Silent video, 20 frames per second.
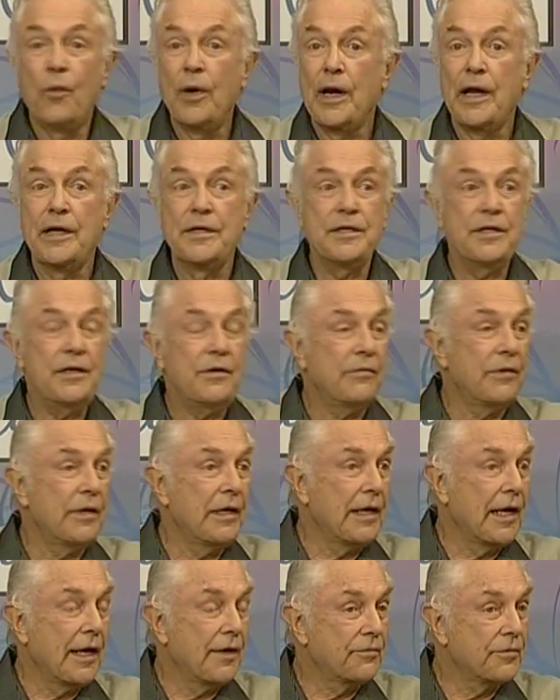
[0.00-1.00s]
well, I didn't
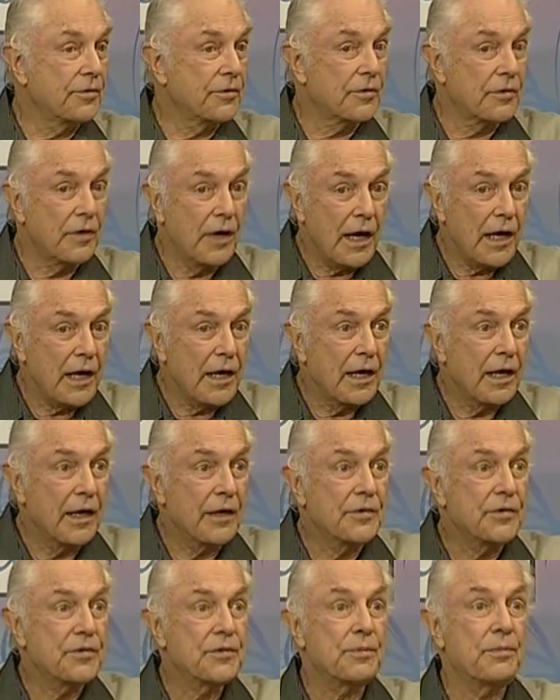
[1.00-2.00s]
really have to try
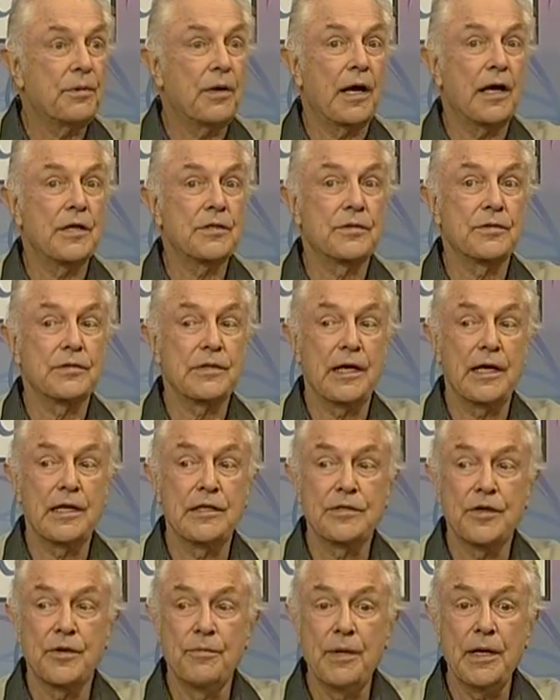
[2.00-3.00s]
to surprise because I had
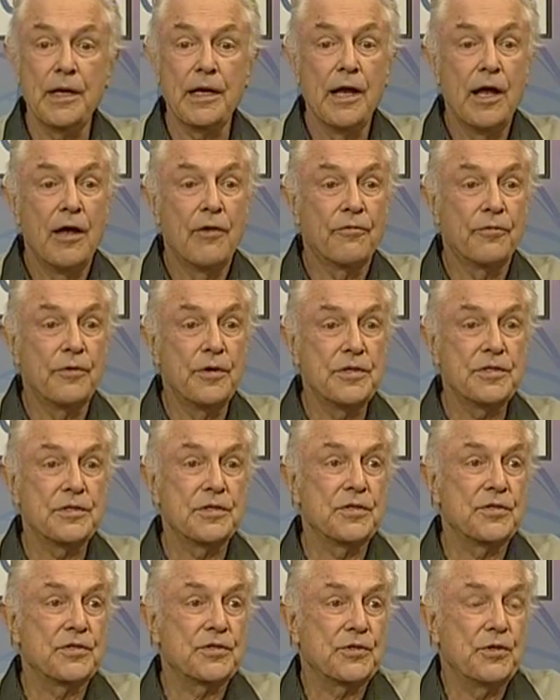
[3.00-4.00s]
so many. For
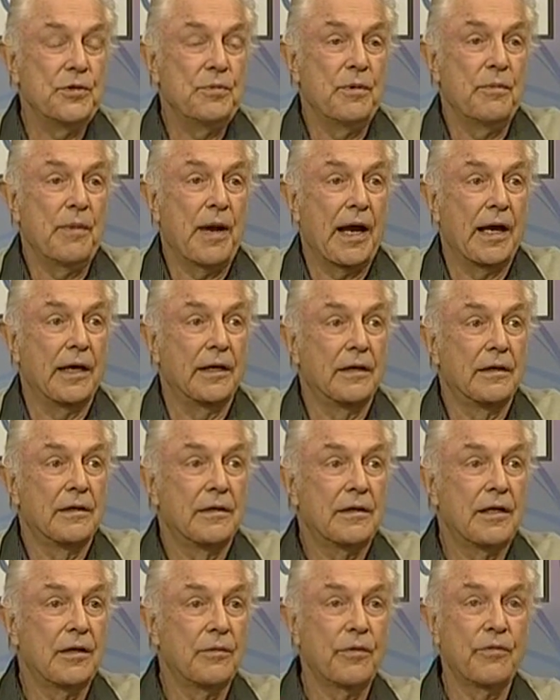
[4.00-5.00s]
instance, Superman.
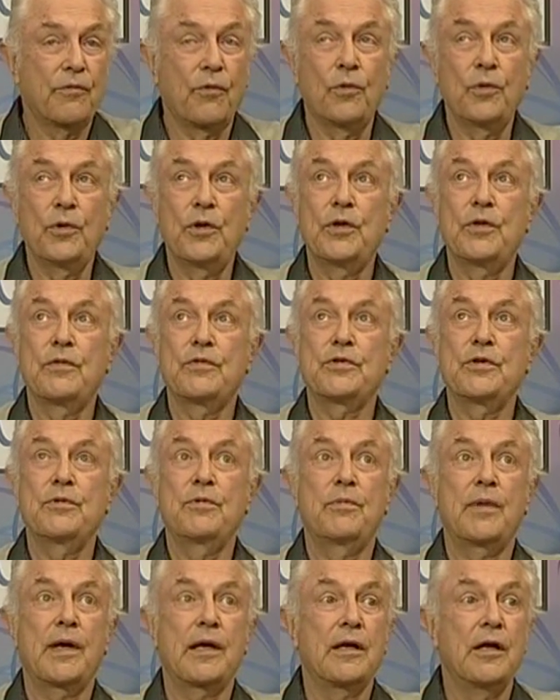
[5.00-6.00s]
You know, we've all heard of
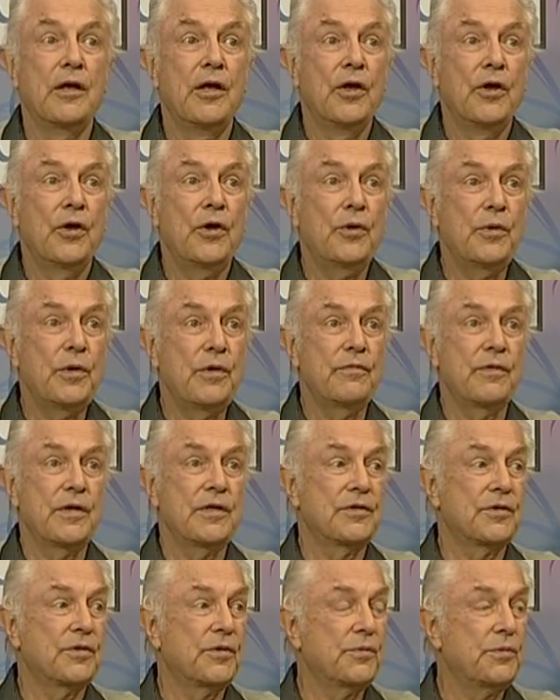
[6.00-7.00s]
Superman. Who
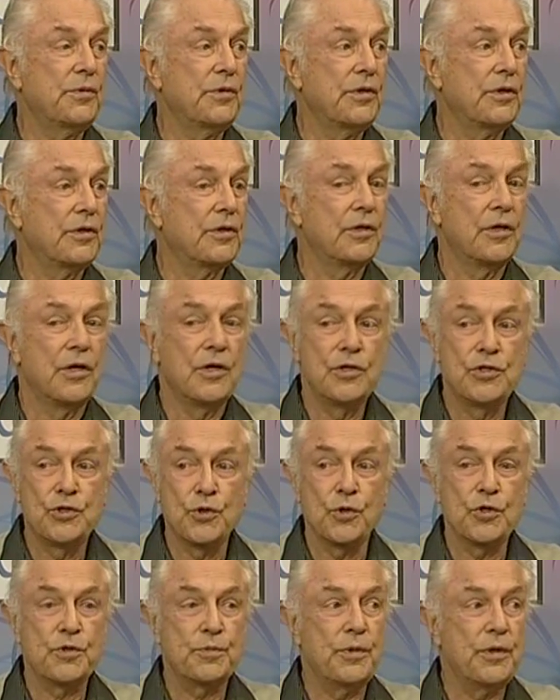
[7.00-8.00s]
invented the word?
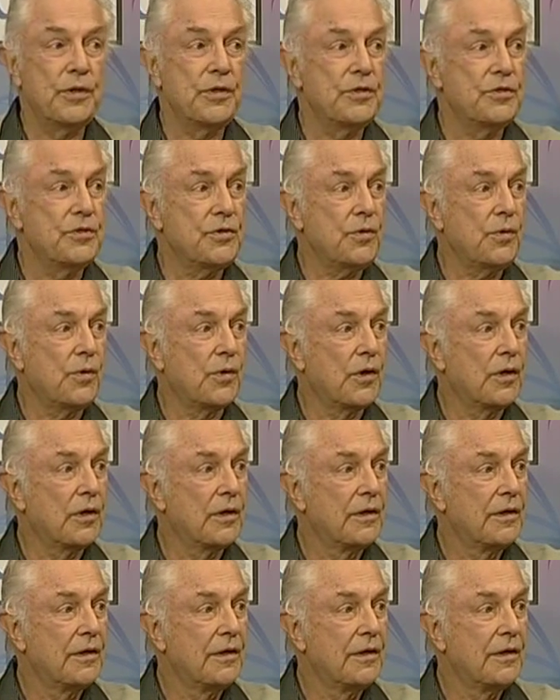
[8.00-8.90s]
George Bernard Shaw.